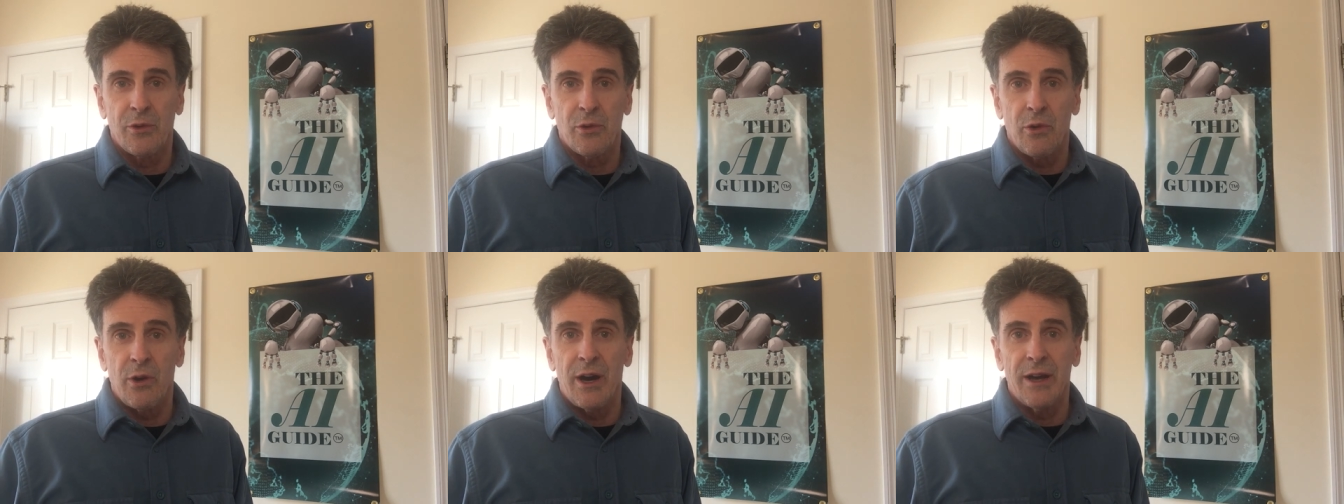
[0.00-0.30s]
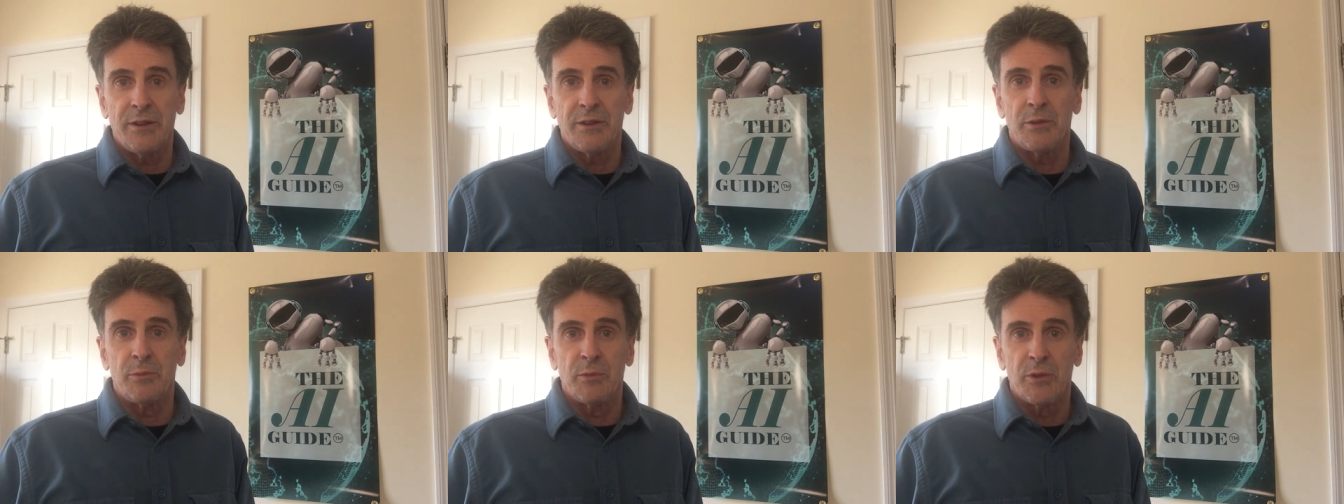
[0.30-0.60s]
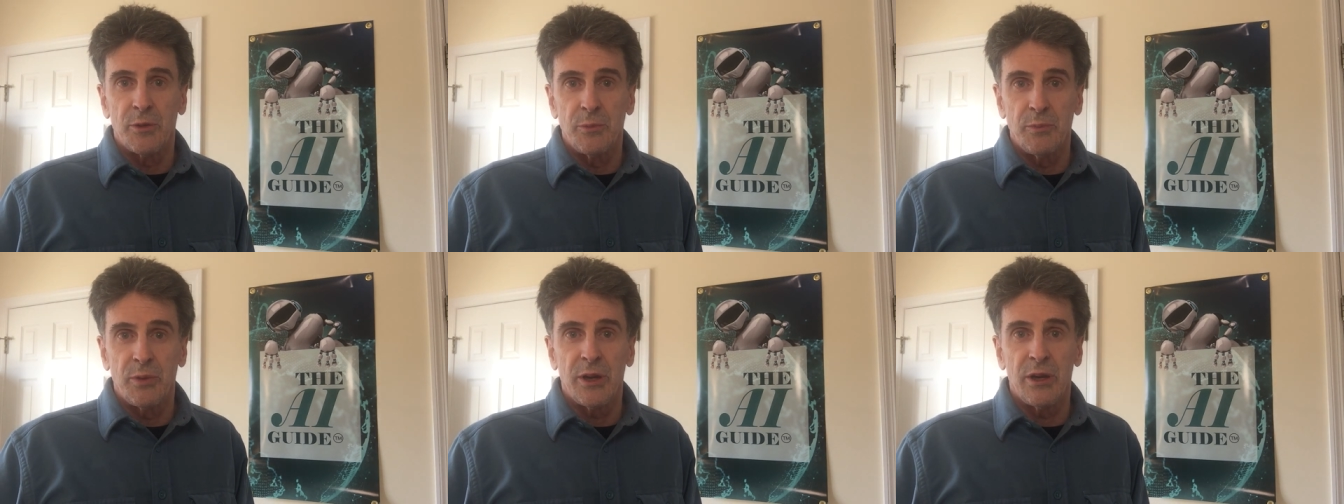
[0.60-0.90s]
quantum
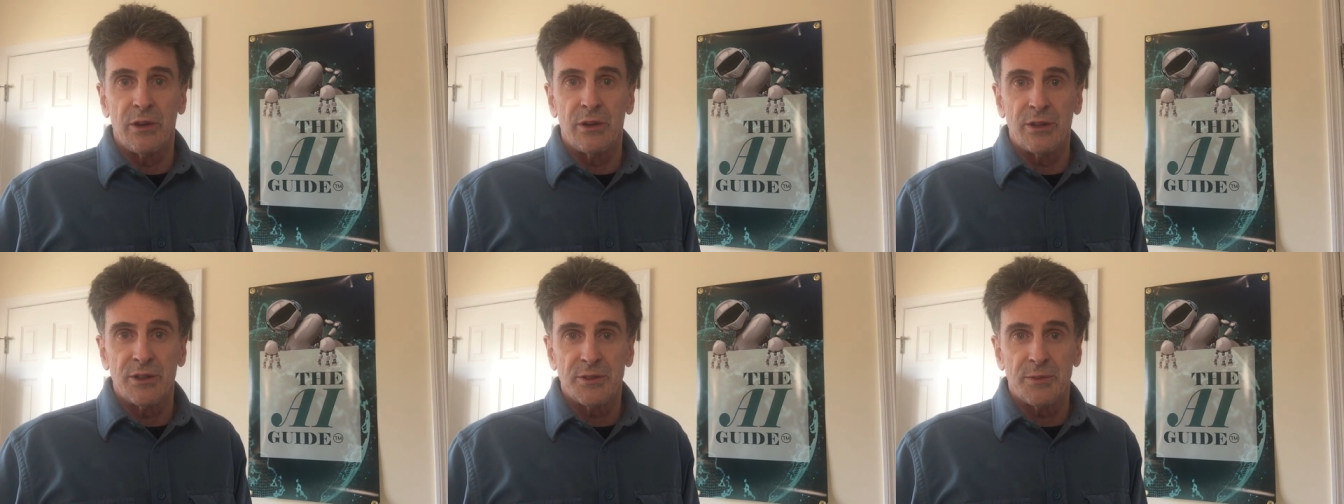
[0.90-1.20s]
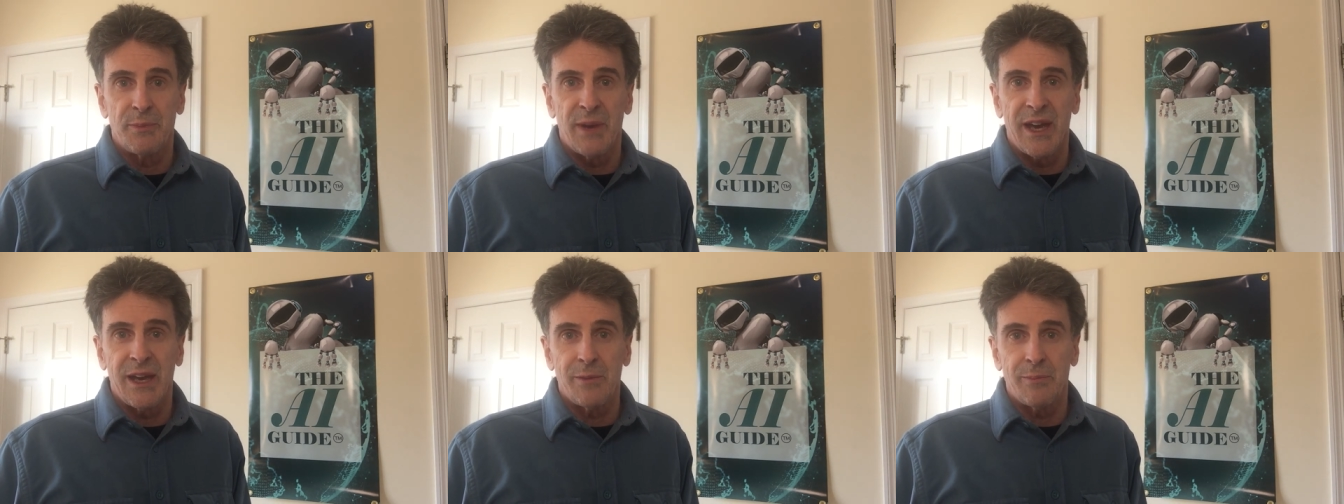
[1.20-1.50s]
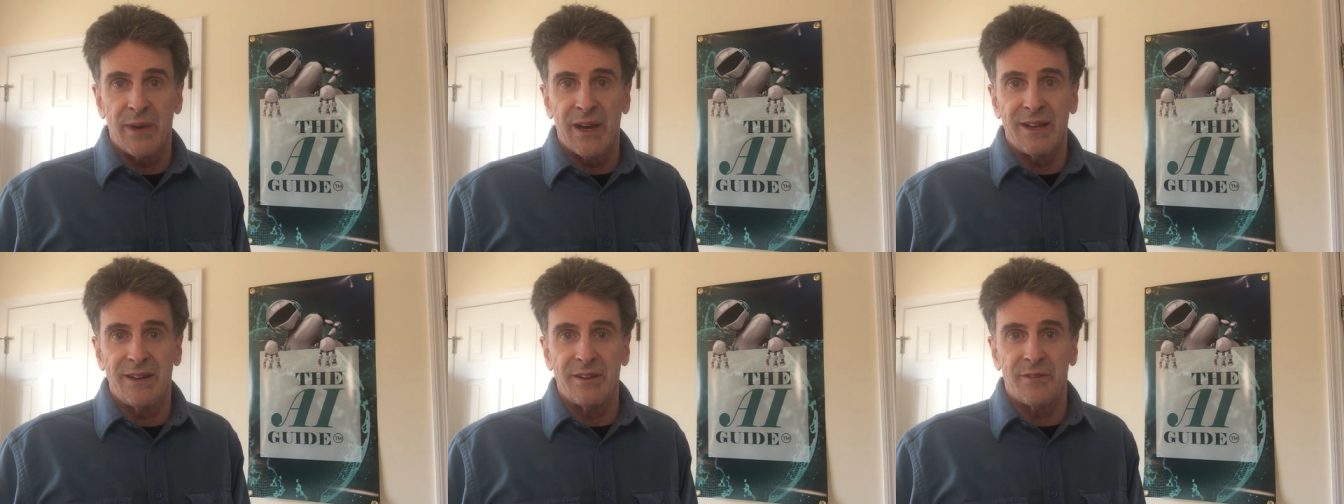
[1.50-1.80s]
computers made
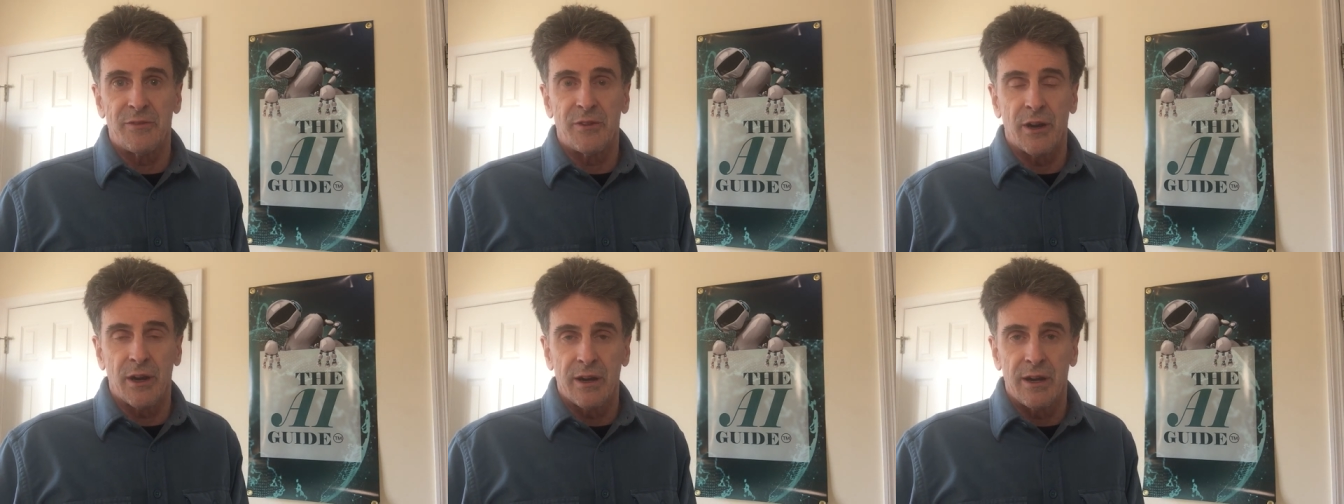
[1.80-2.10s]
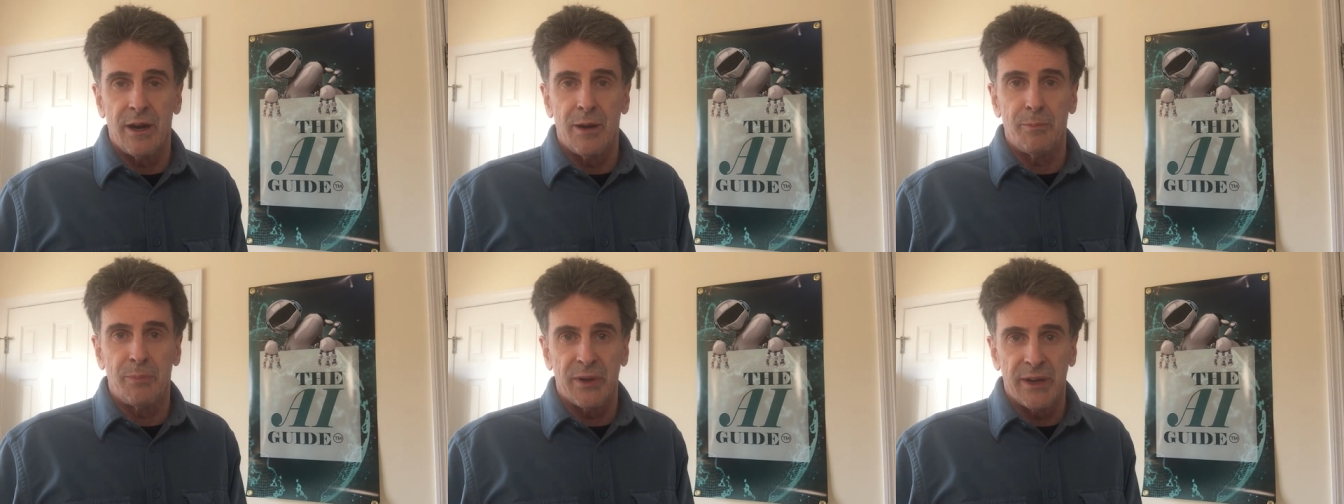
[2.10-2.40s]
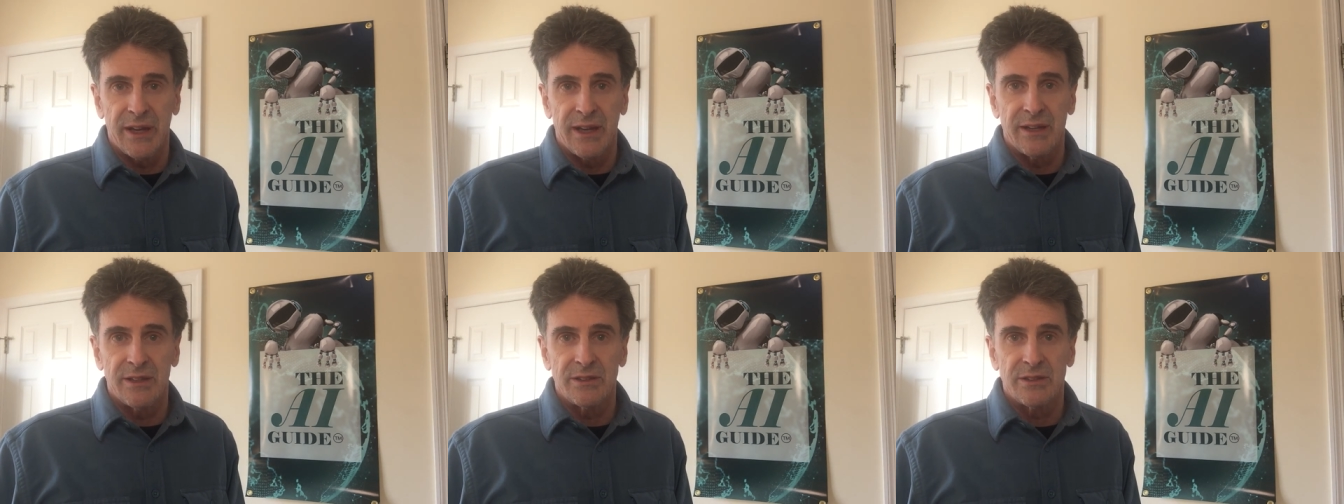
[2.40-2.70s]
by different
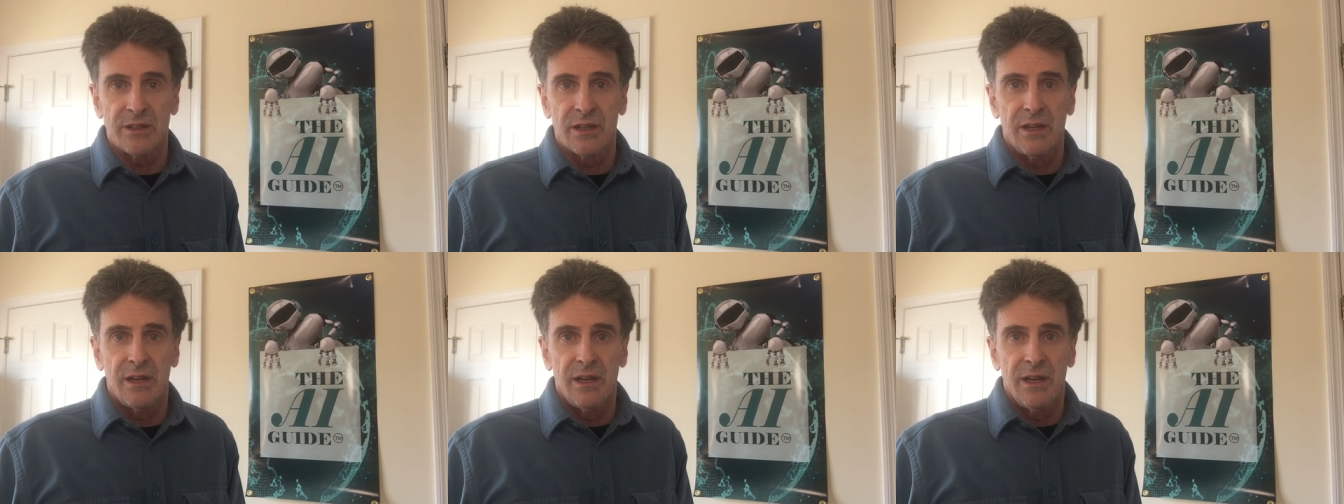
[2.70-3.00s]
companies